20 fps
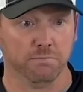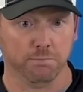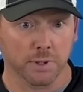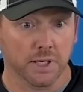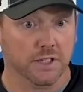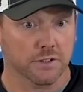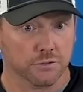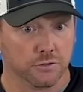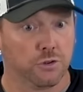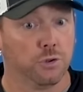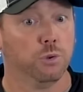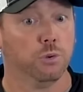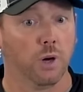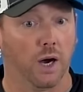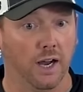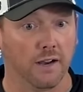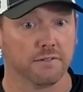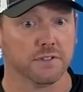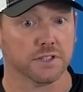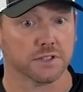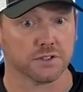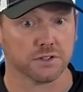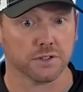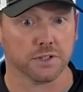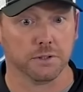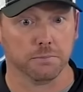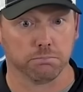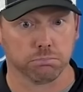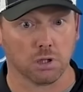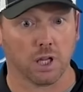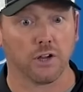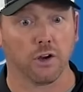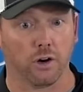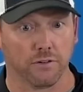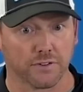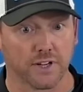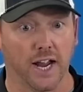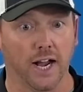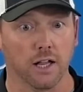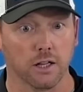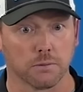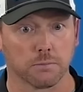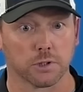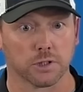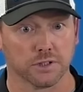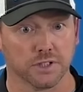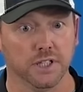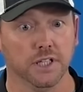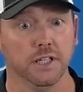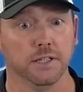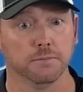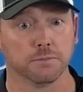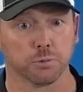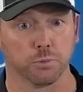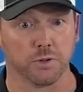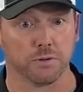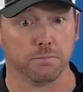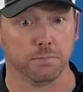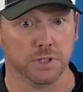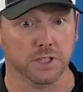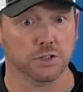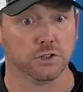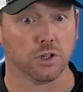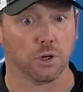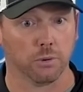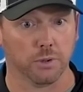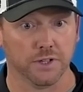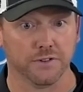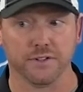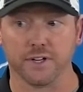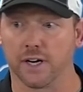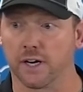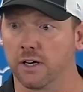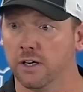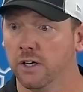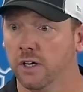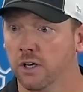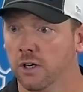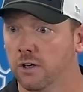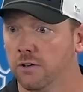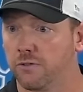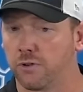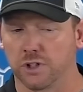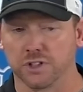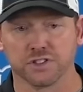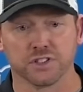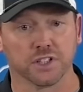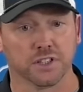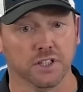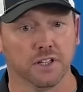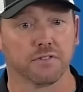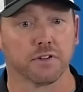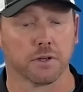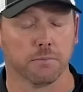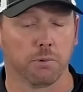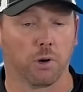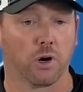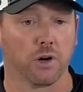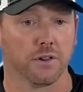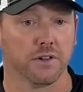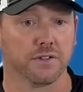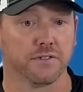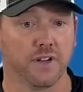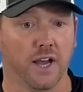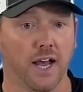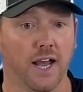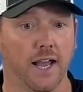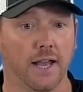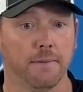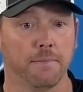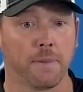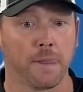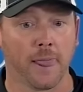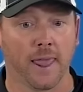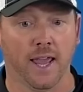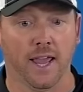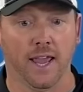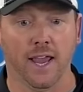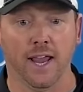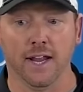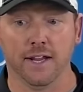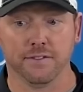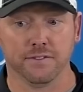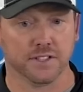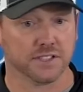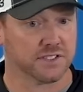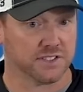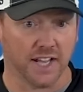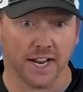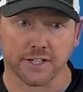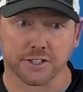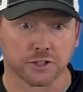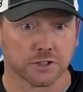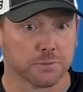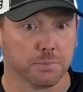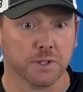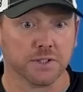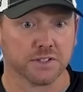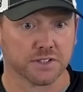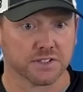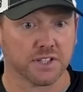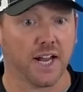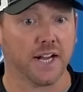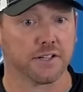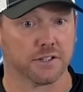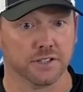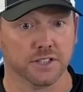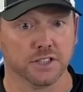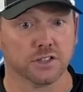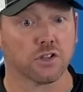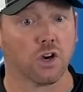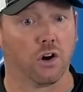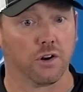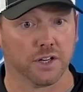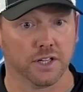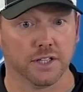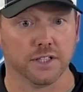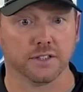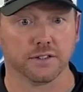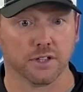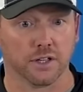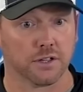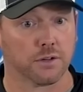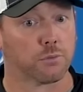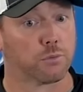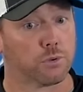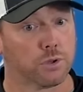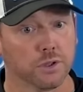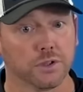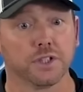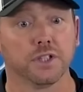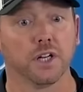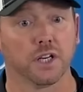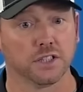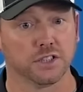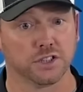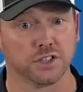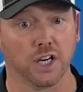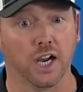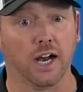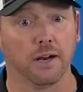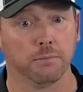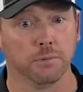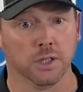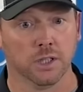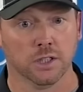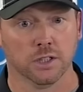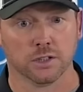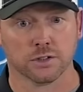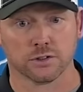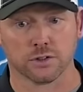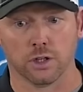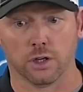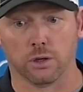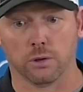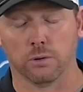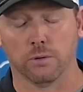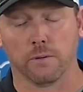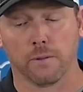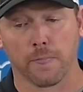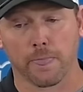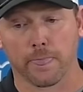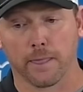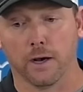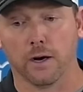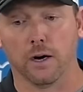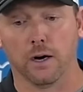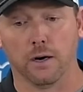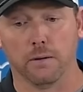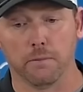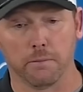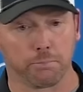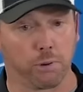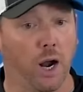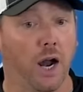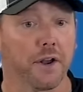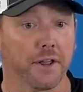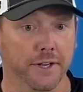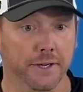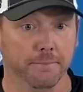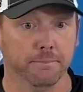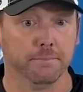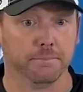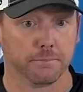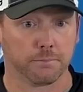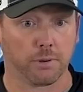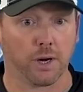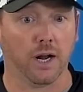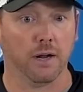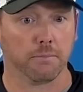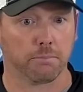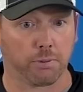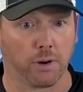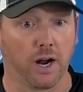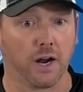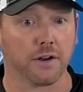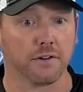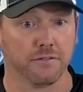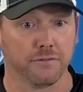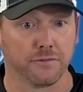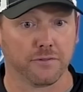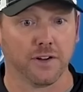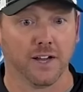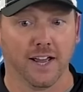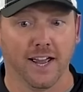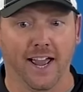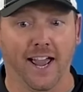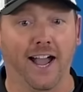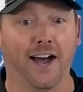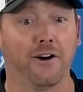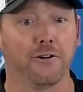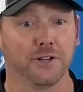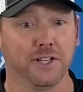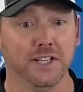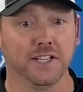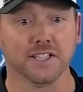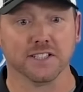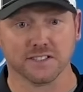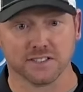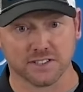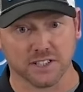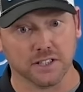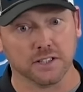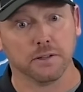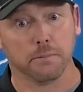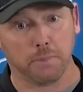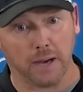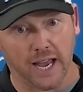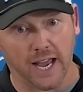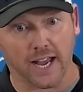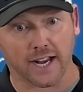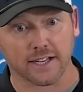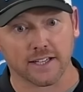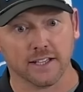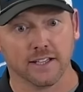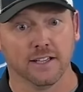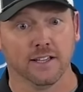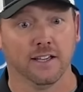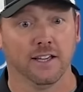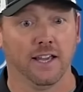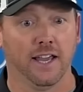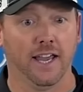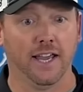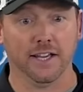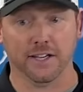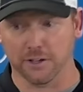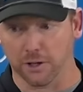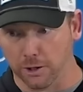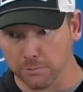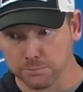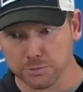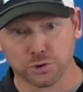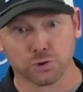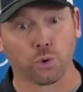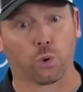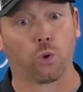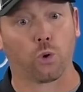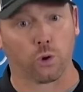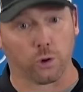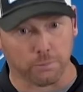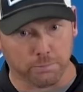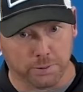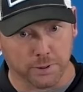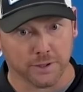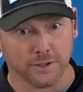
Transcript: beaten two obviously playoff caliber teams with Bijo in there for a significant part of the time. And the standard's been the standard. He's gone in and done a really nice job. So proud of him. Proud of how he can sit in the back and absorb